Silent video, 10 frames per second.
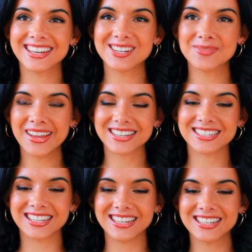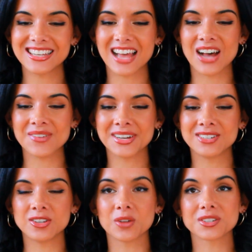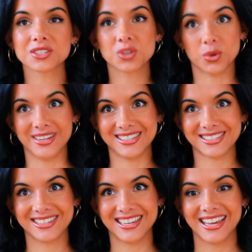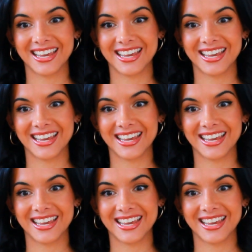the magazine of adult toys.